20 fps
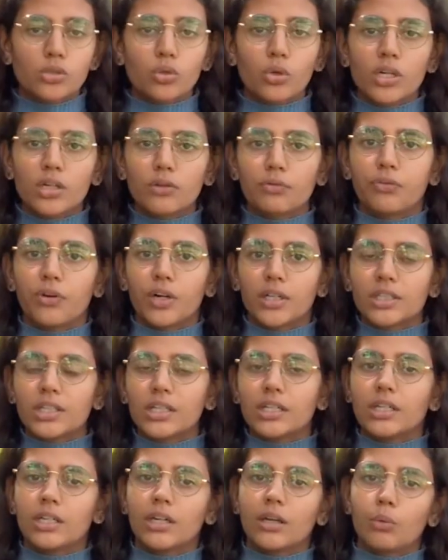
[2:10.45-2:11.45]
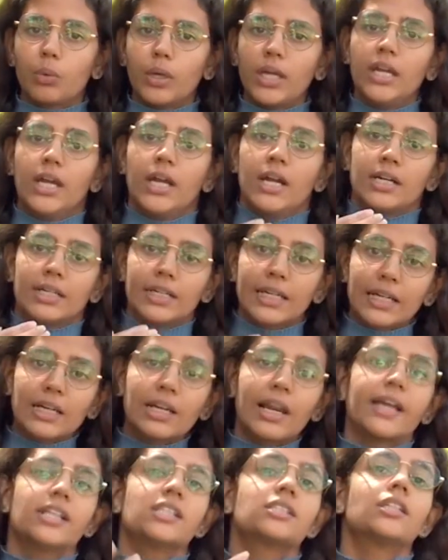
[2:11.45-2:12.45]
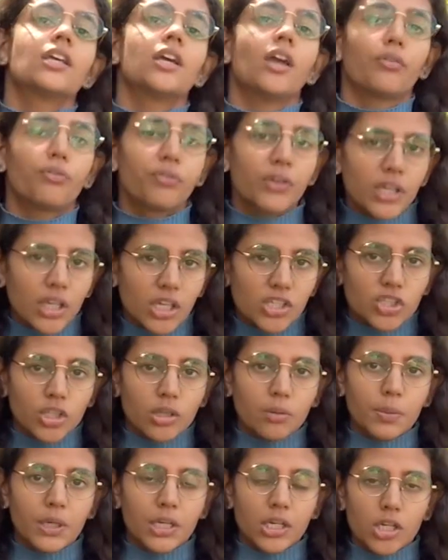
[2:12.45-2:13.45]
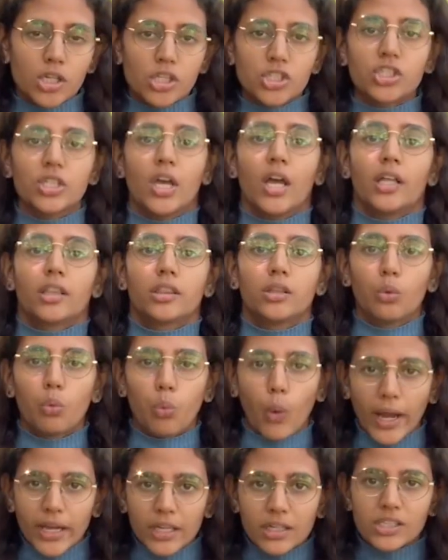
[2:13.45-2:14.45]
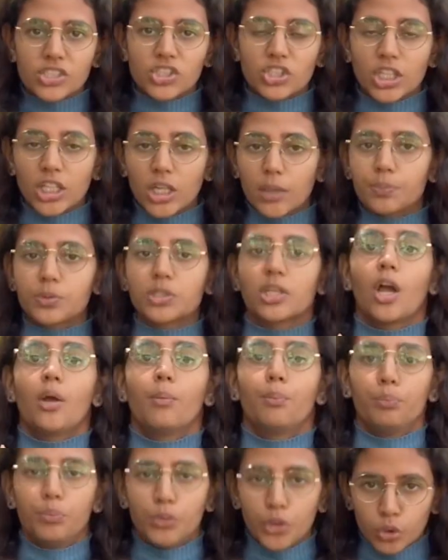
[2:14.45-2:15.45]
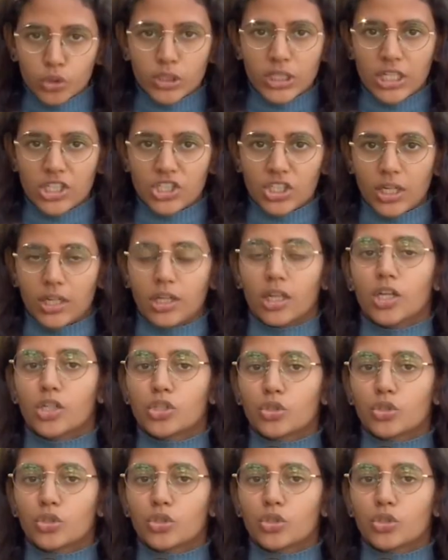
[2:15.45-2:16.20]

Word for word: So, it further in a way declines the efficacy because the virus keeps mutating.